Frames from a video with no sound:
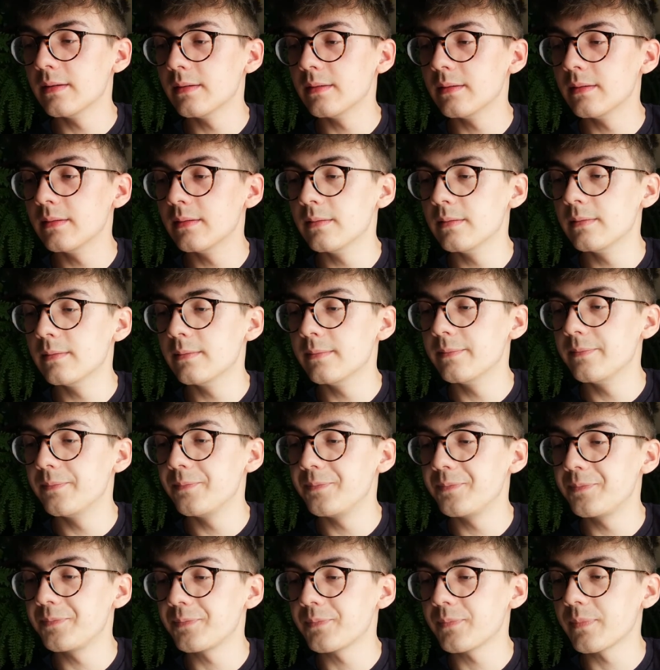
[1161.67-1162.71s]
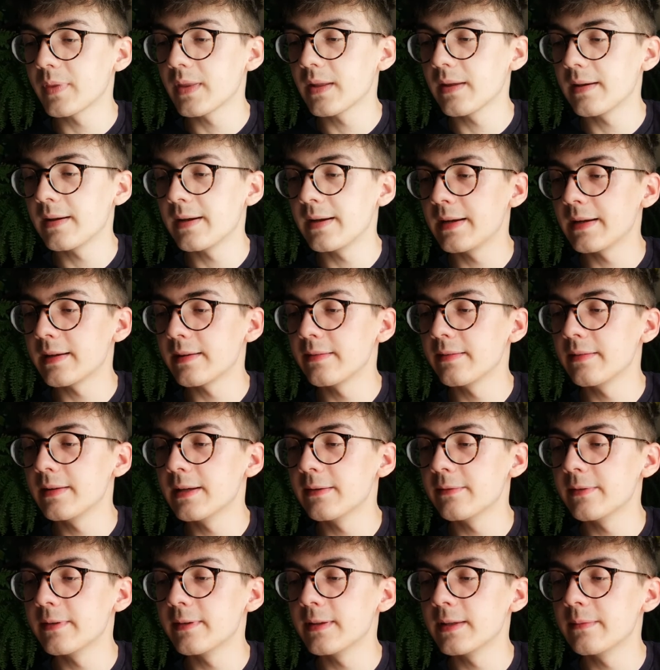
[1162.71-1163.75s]
I actually
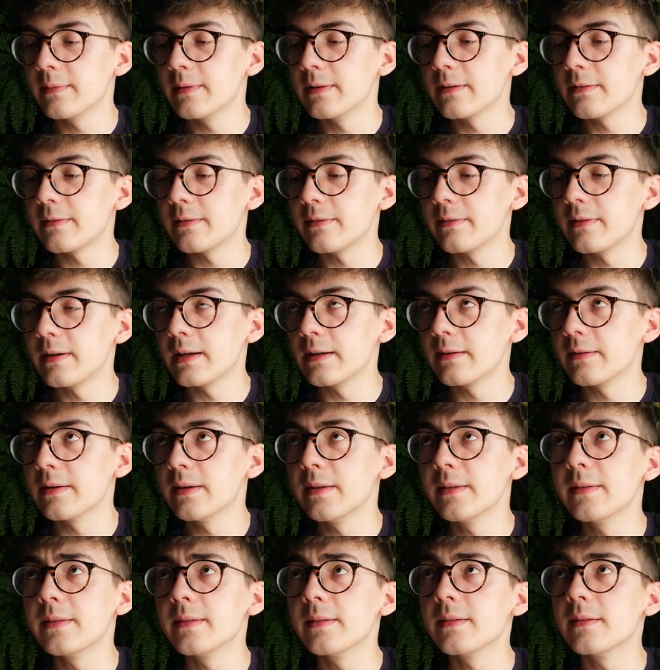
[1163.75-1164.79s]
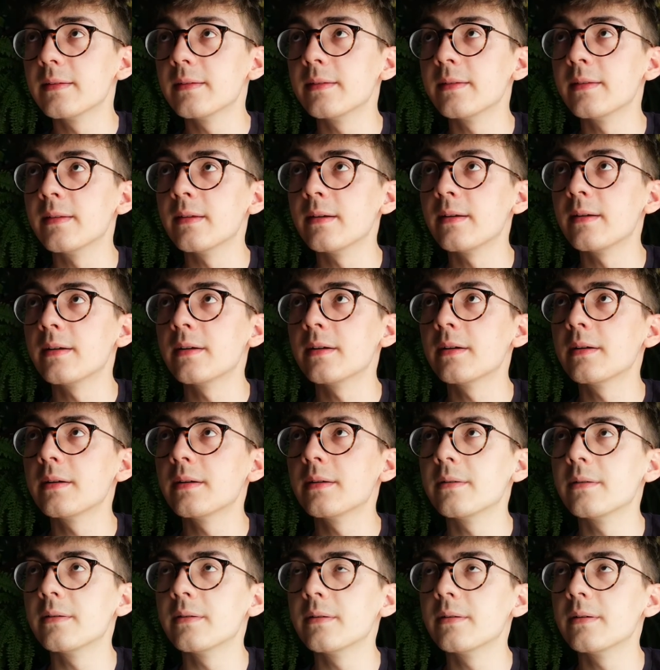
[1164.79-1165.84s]
have a similar fragrance, Zara
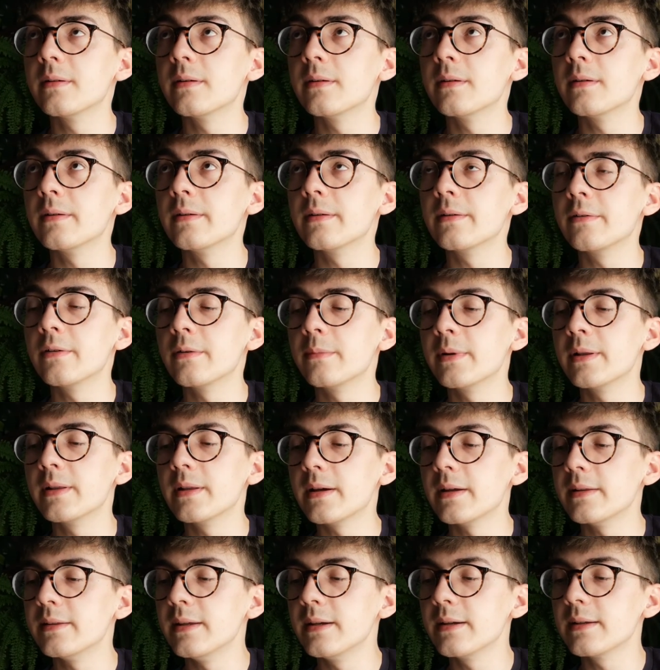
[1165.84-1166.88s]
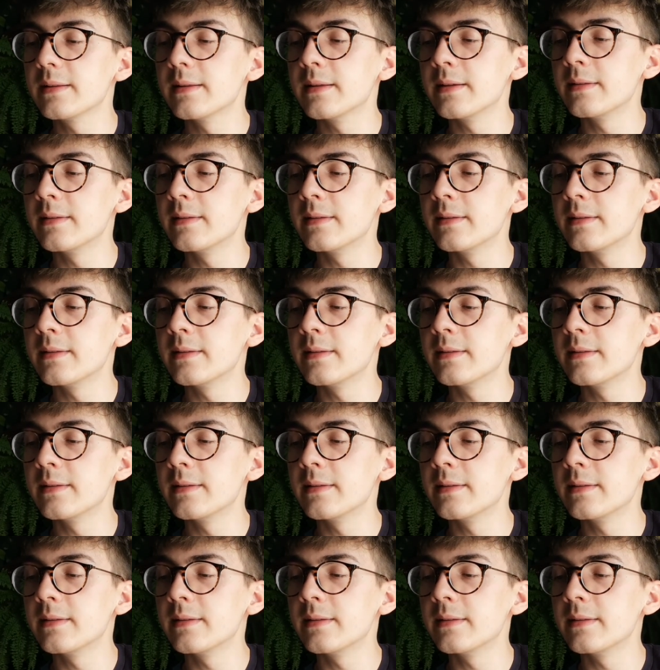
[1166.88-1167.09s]
Gourmand Addict.